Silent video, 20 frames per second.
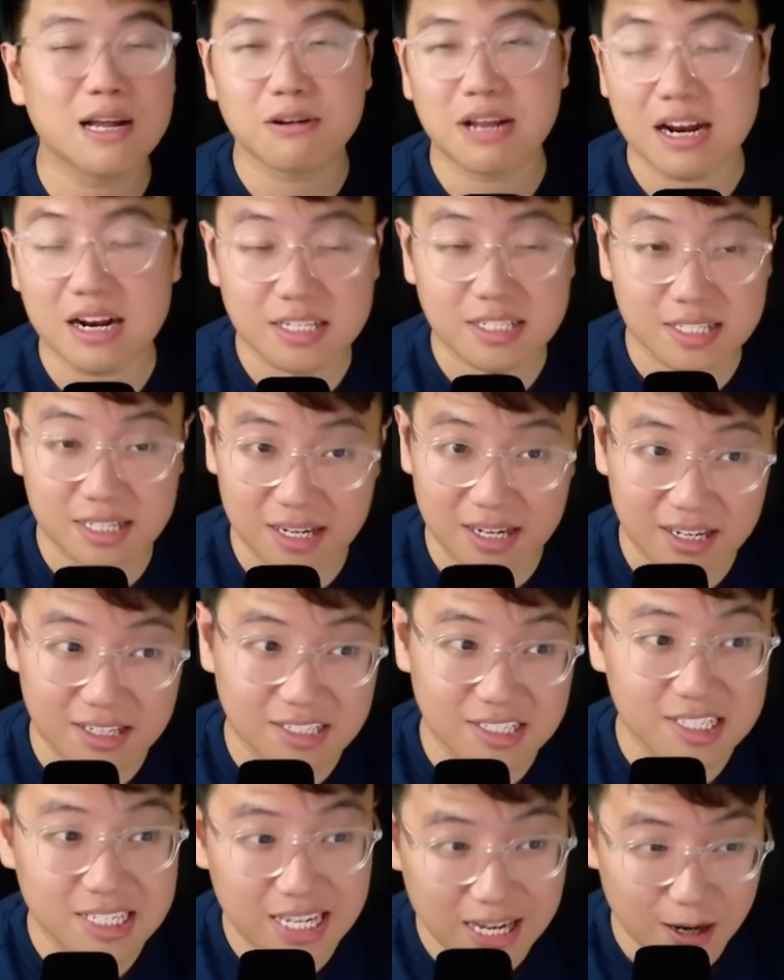that is the
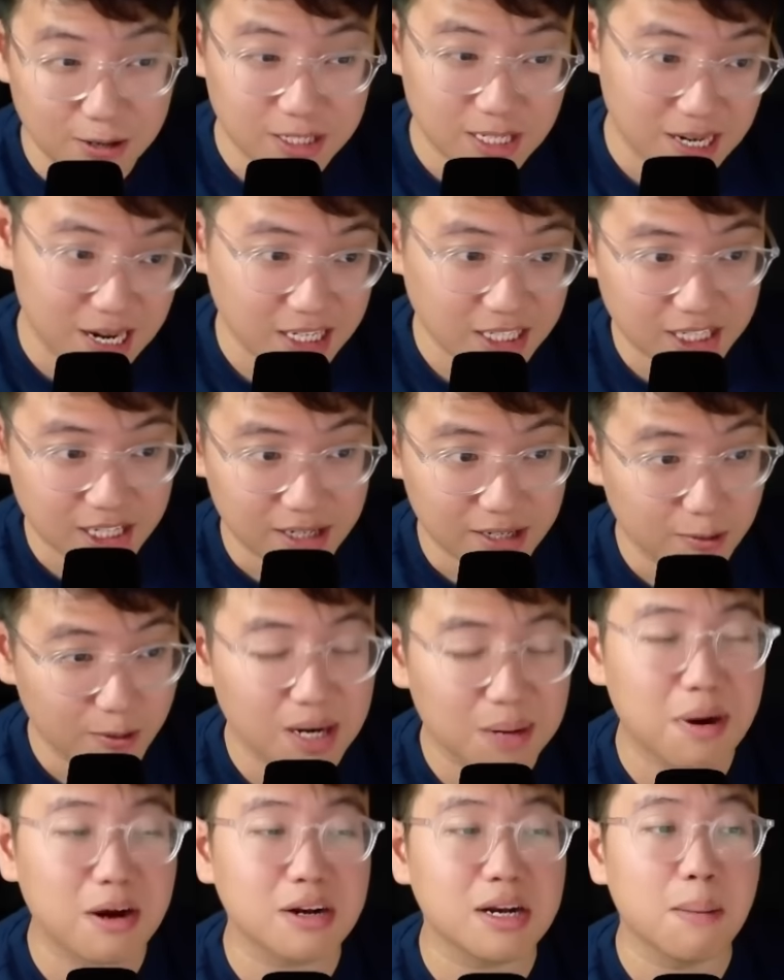skill selection. What
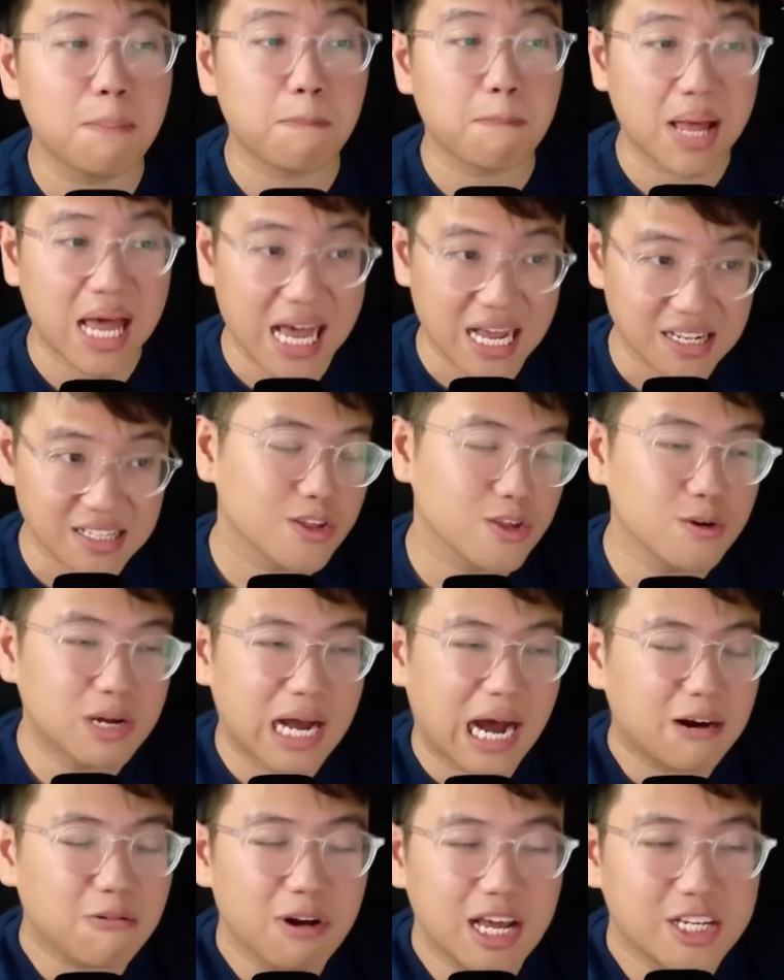about the pet? You
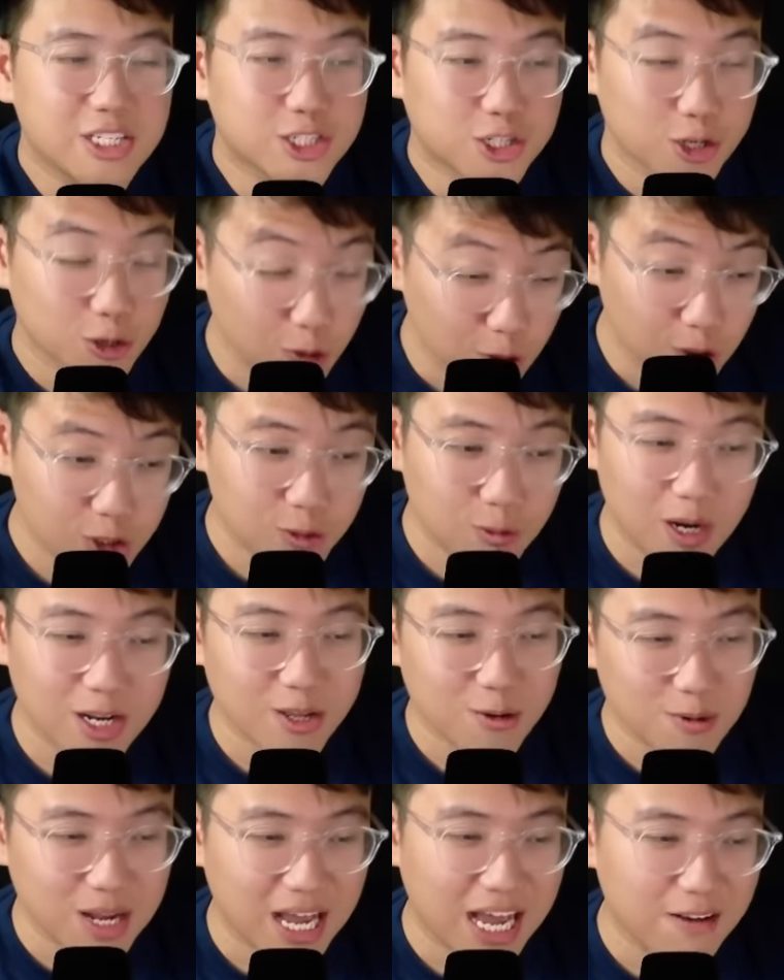can't really choose what
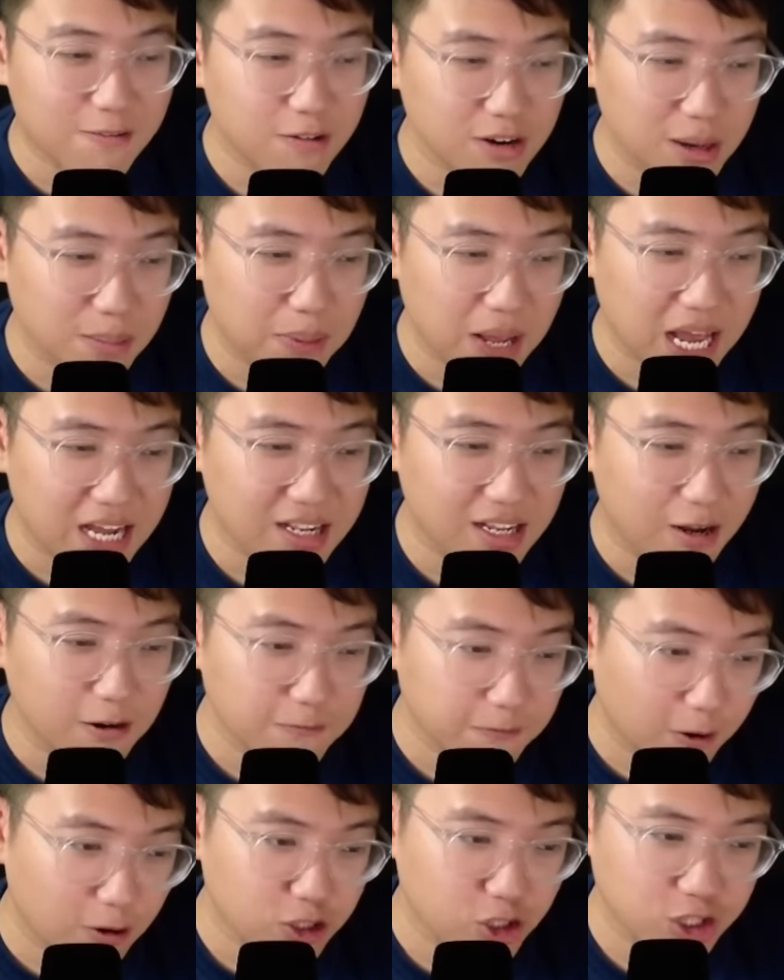you get from the pet,
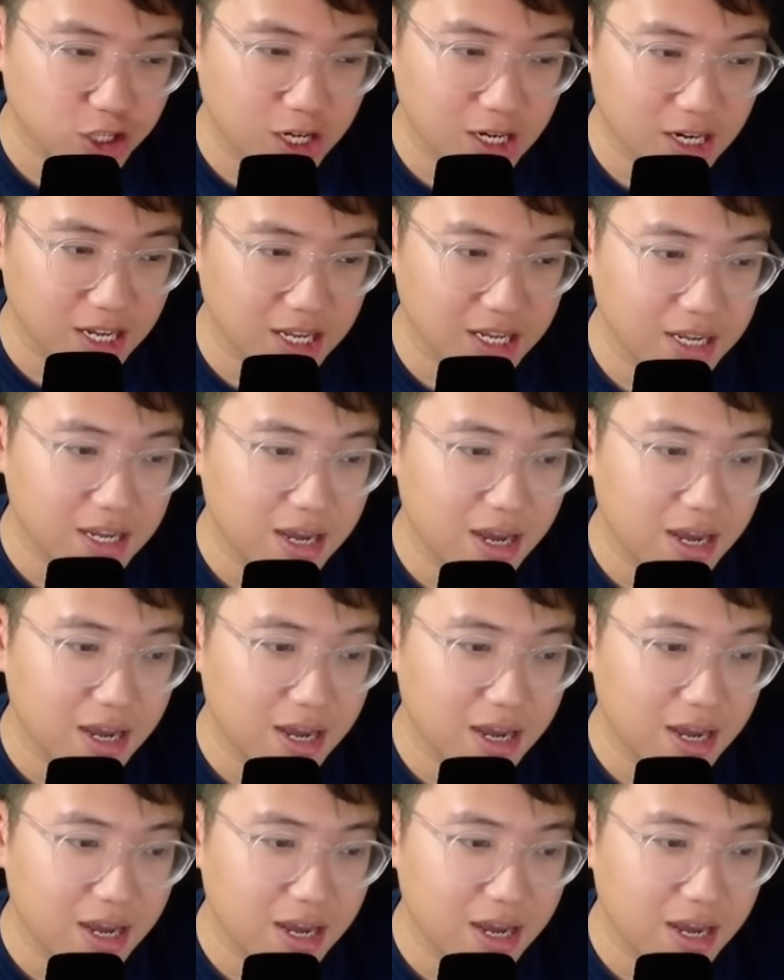unfortunately.